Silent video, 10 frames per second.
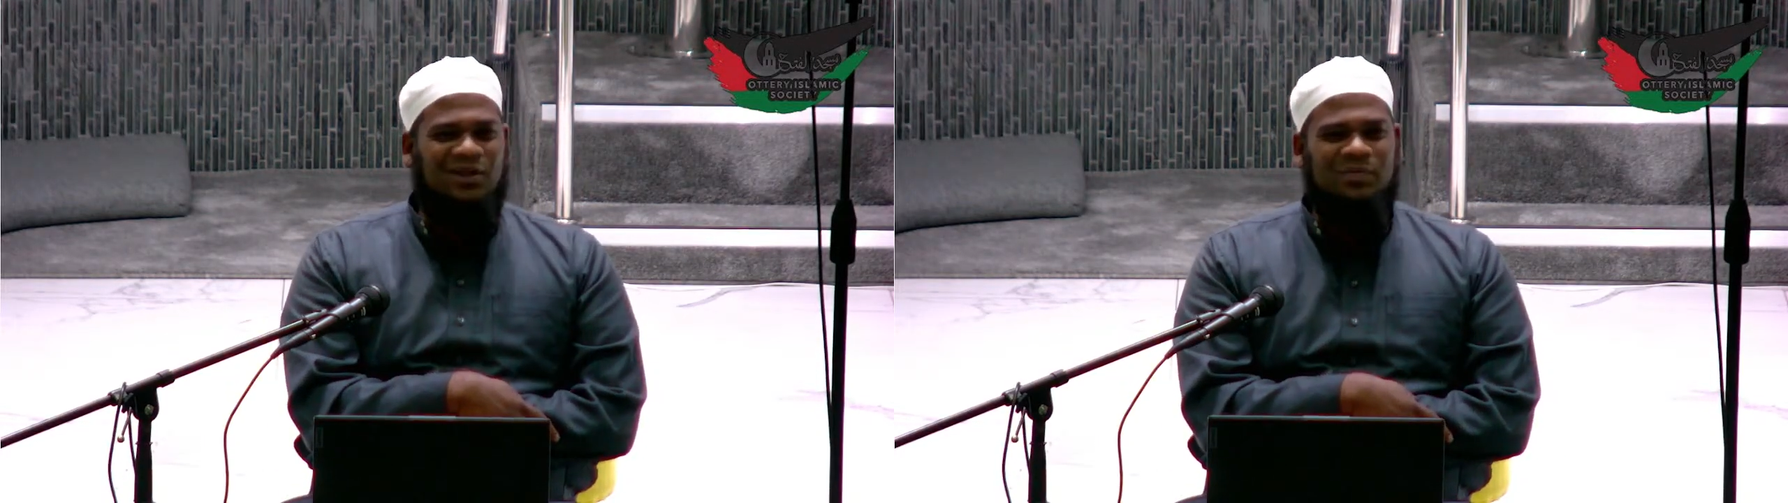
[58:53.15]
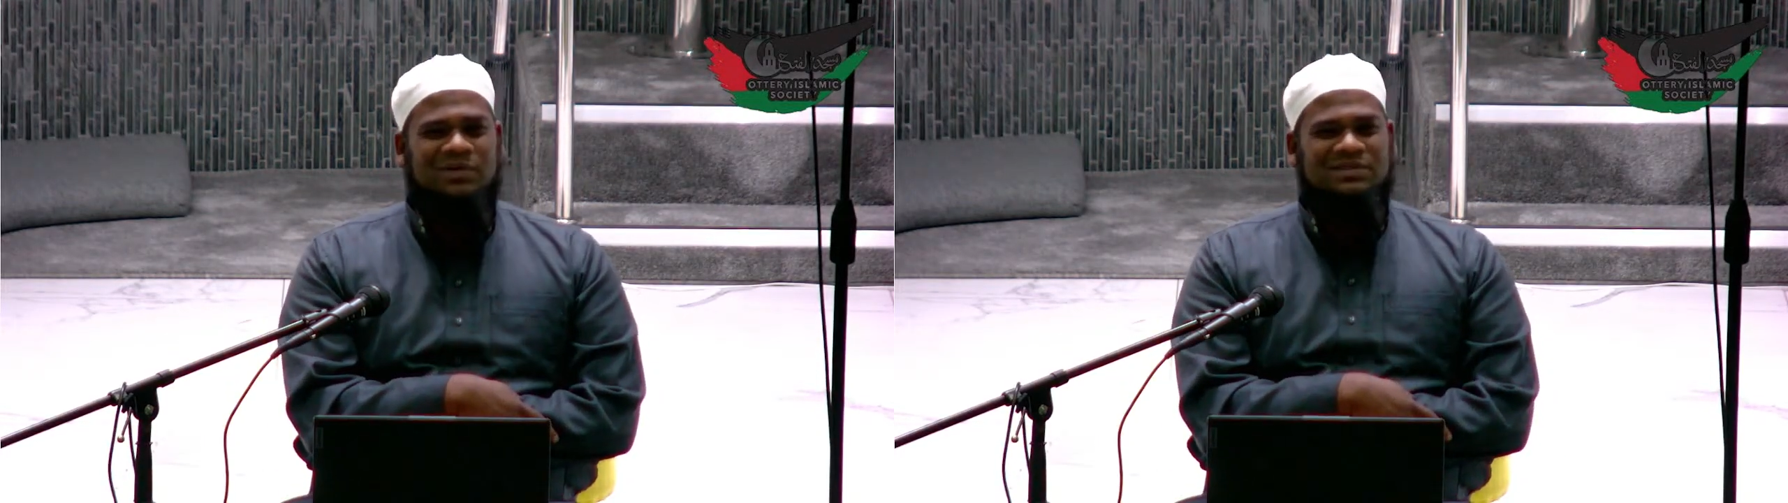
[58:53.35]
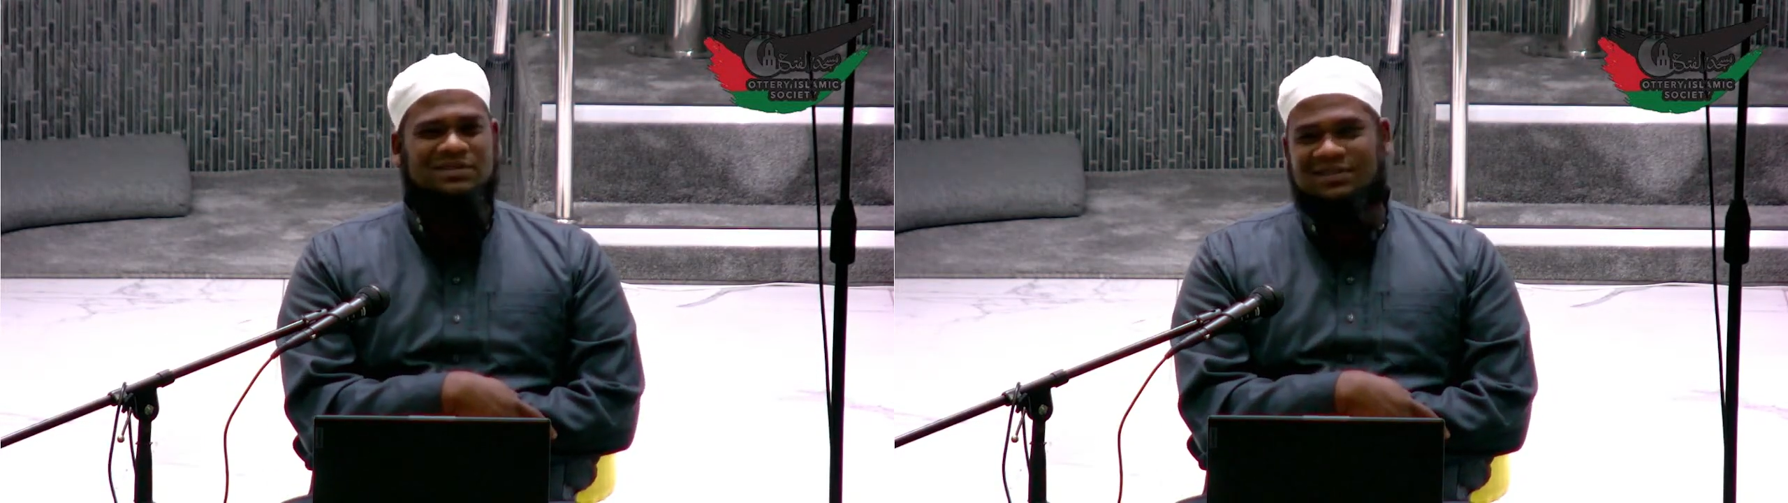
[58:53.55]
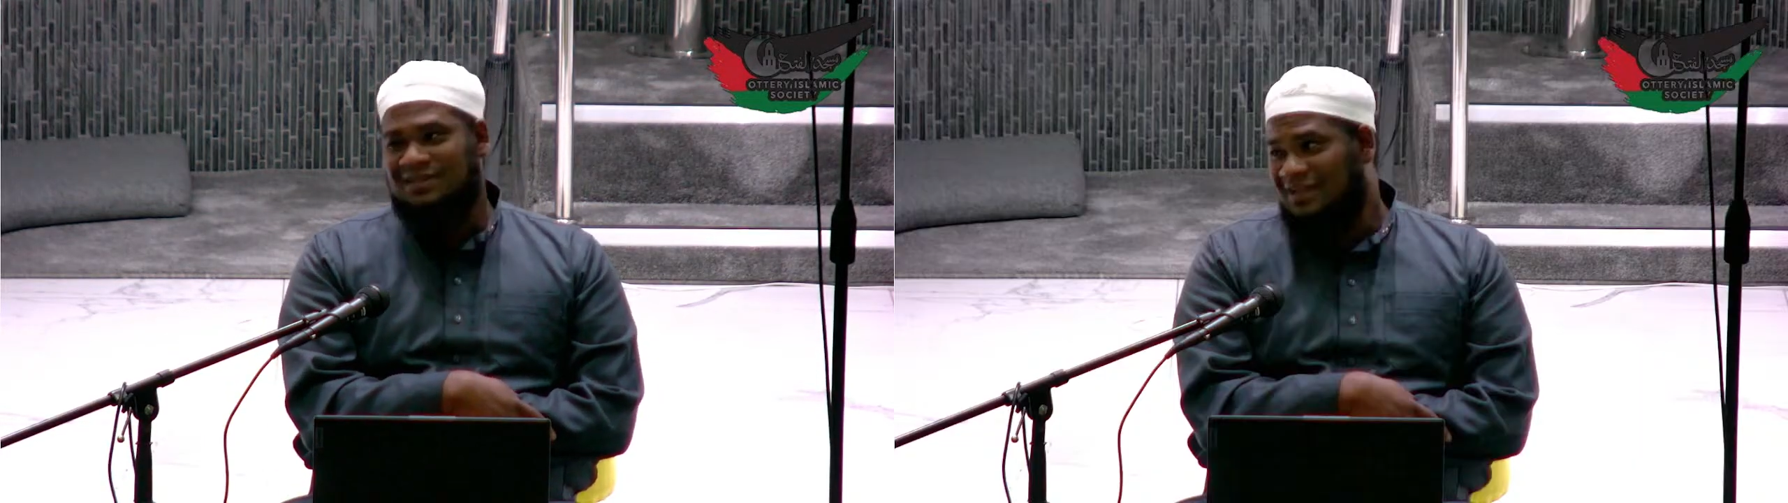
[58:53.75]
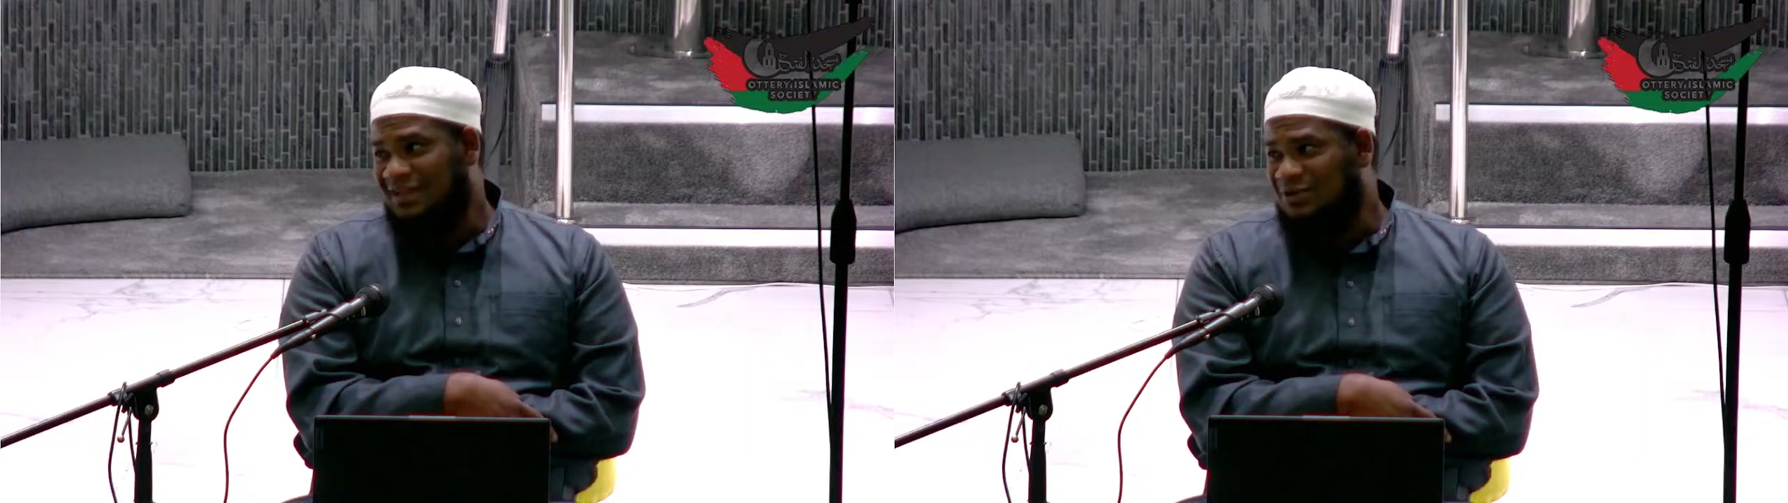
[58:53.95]
It's an old
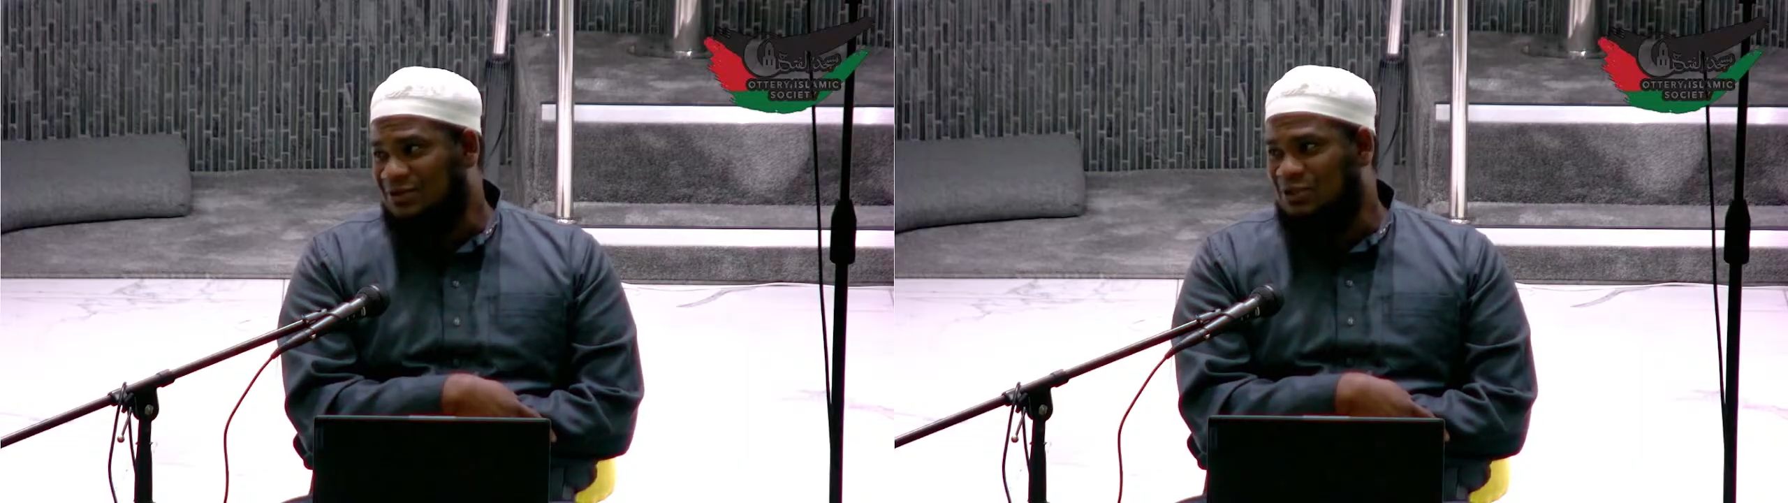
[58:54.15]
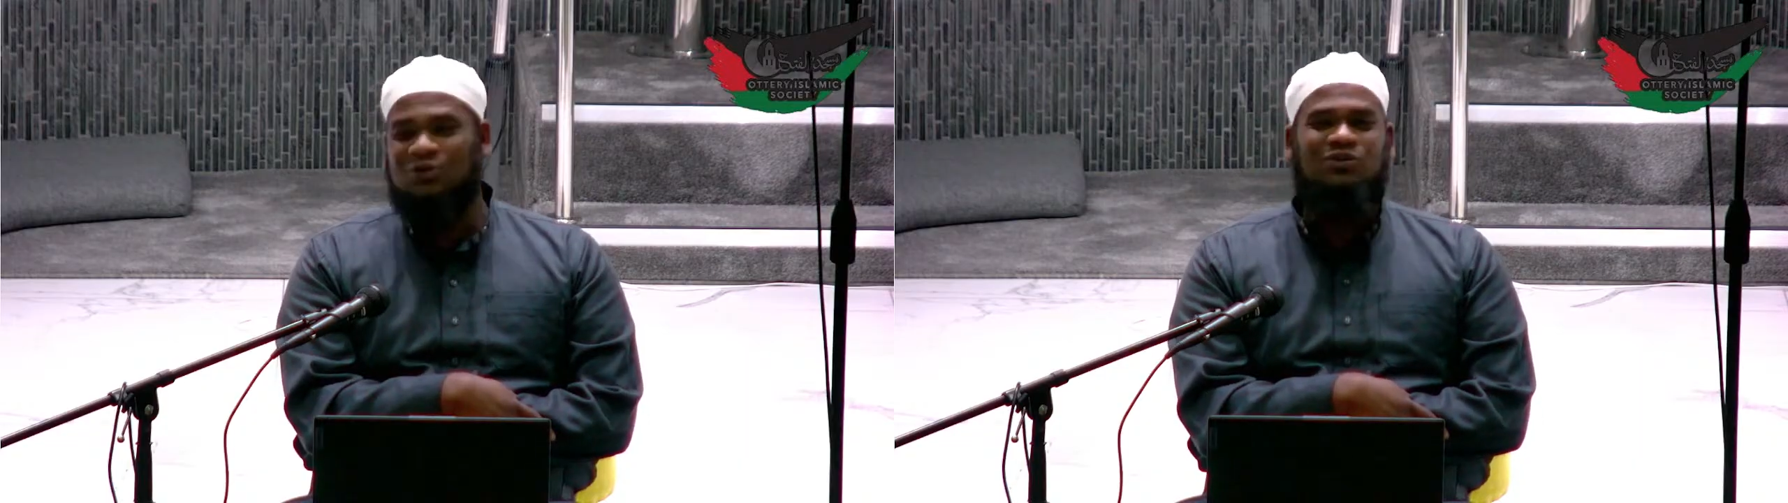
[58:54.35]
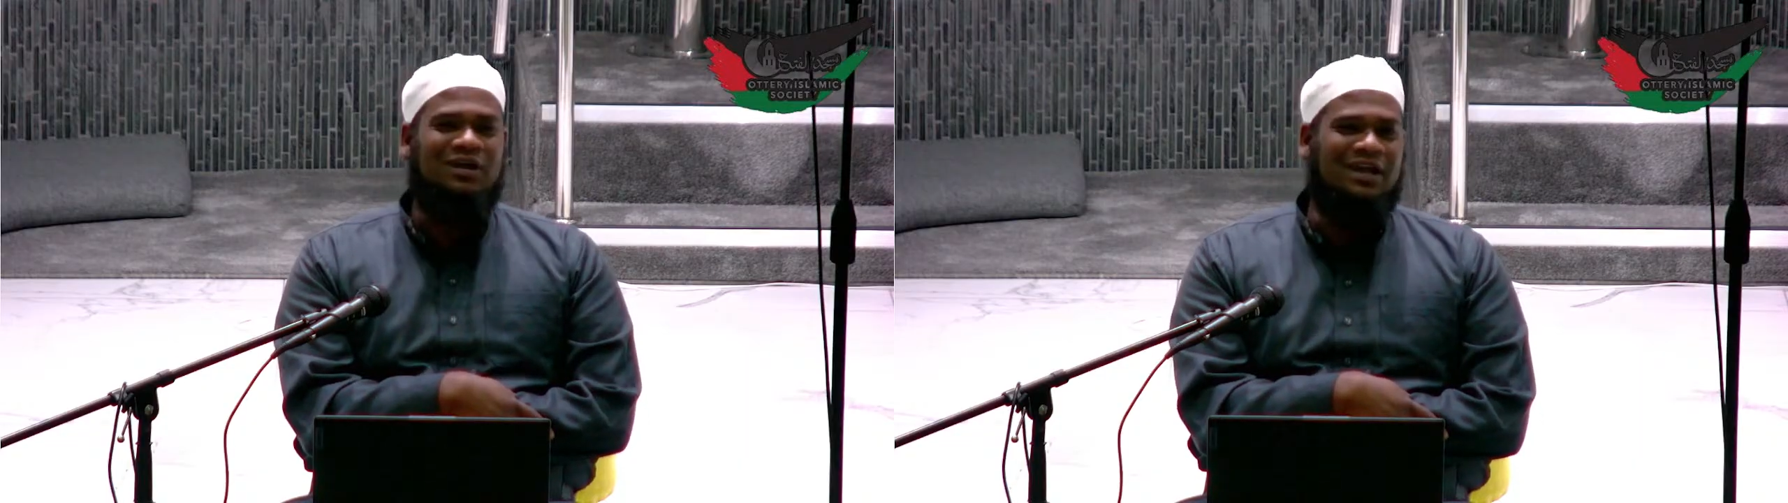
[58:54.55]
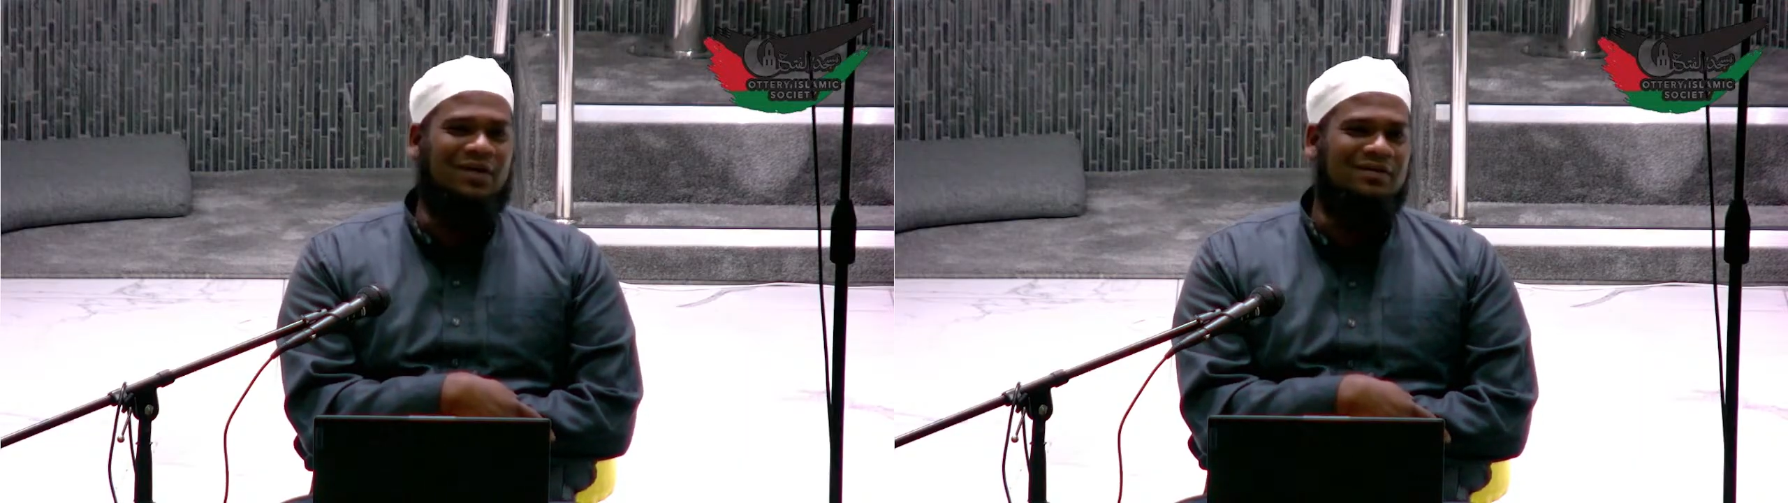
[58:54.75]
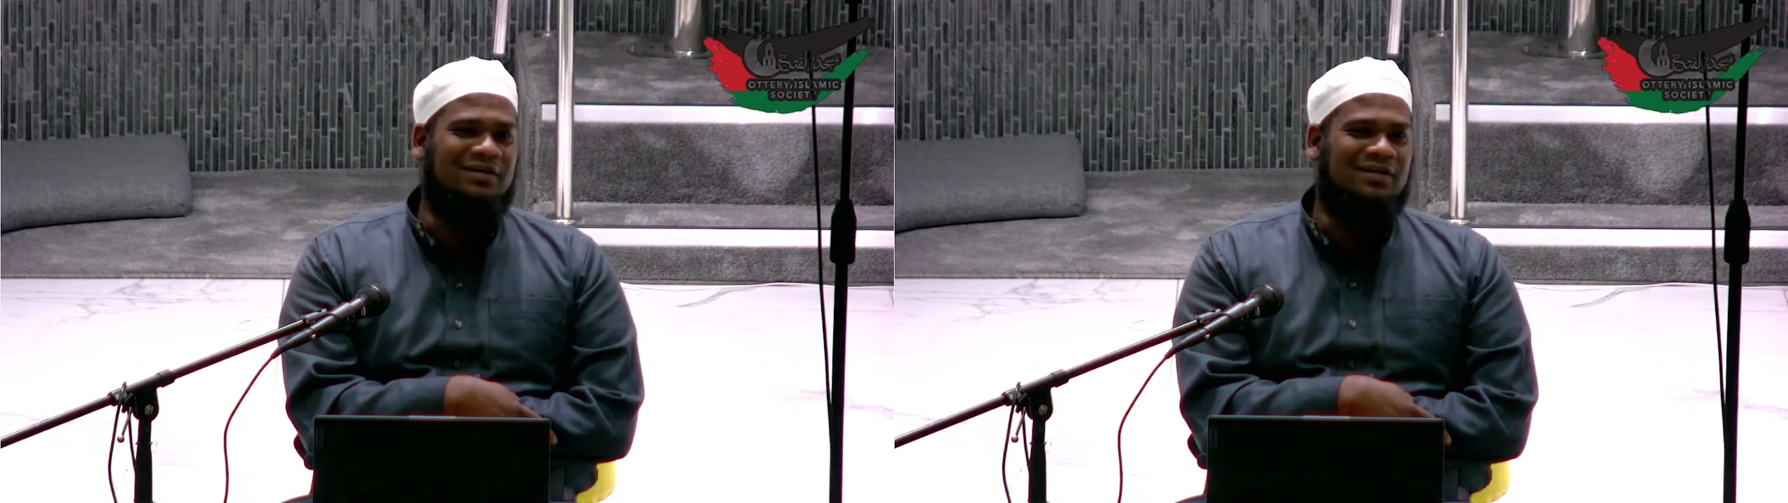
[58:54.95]
person, he used to
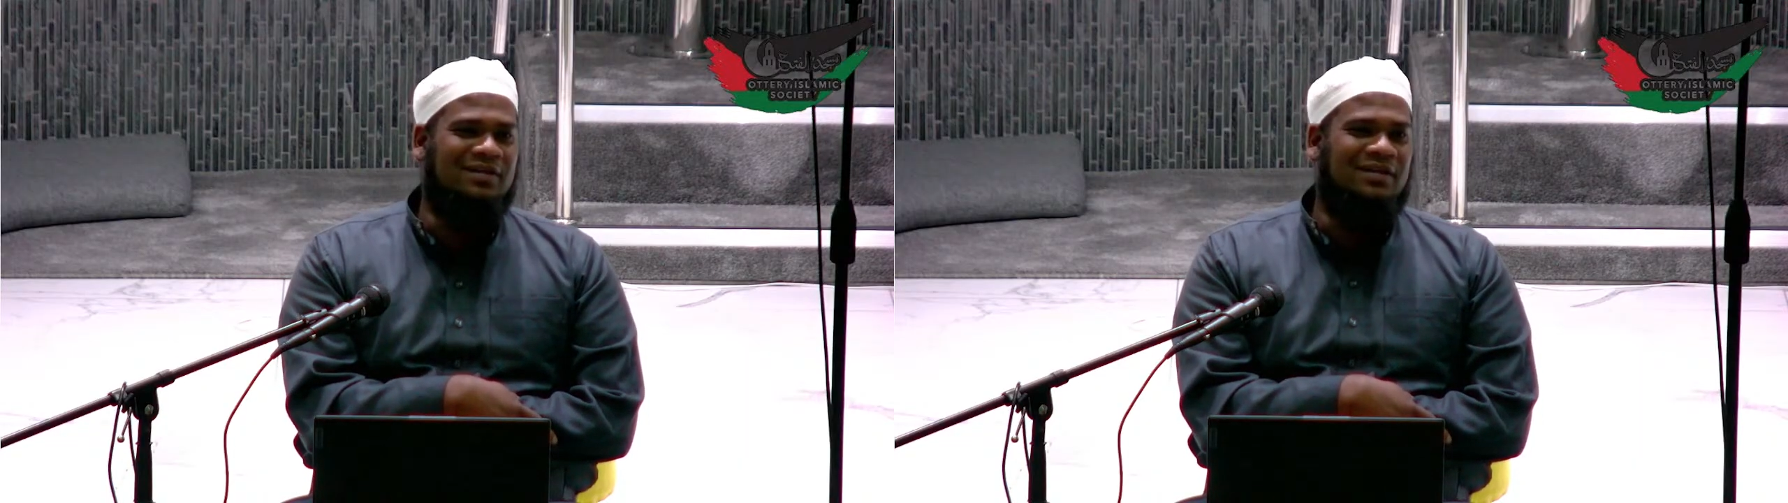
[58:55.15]
look around.